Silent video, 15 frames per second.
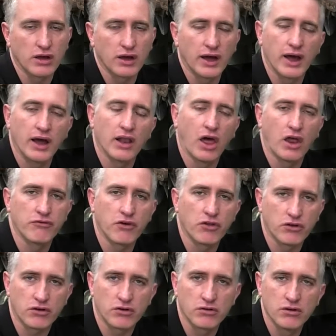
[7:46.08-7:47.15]
a lot of
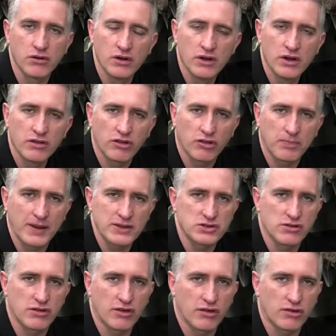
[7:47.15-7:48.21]
other
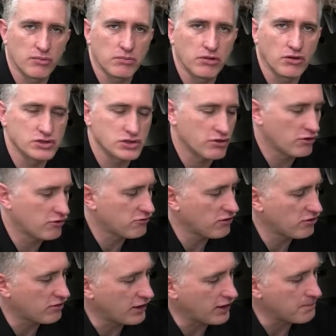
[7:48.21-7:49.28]
suspension systems such as
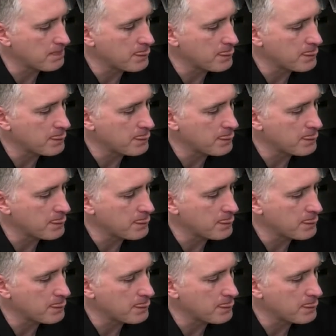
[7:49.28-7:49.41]
Christie.